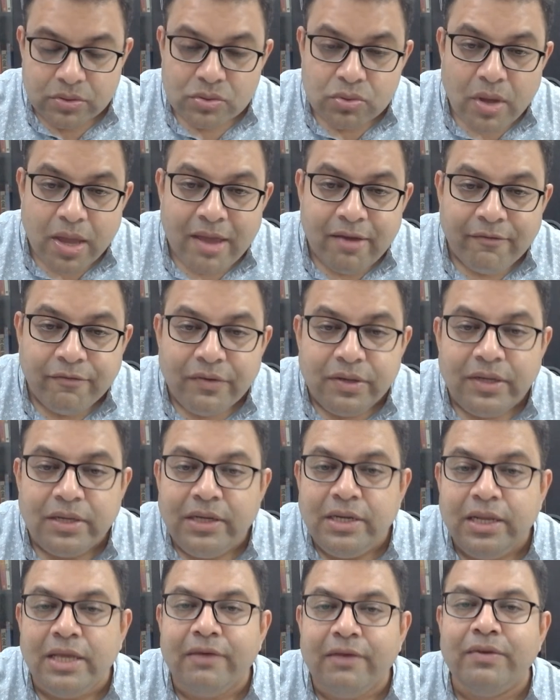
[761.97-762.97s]
So, every
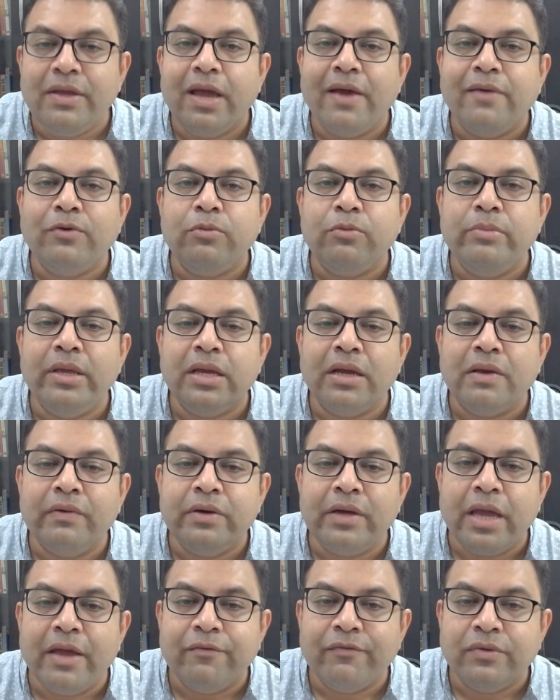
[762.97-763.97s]
day we have to make
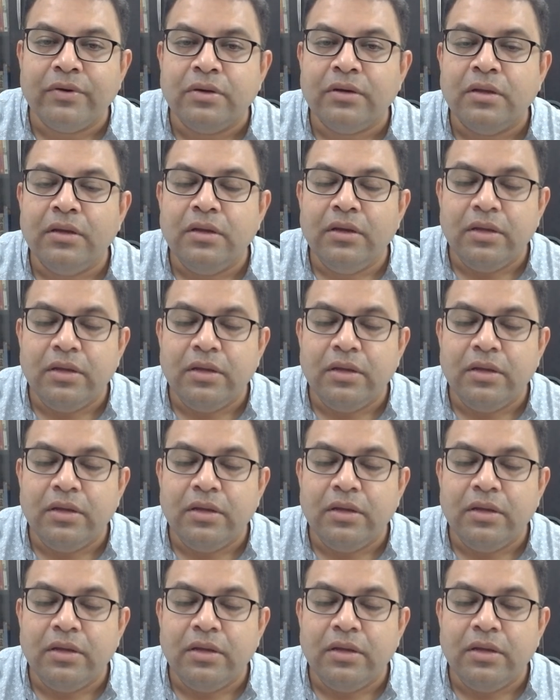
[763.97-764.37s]
our effort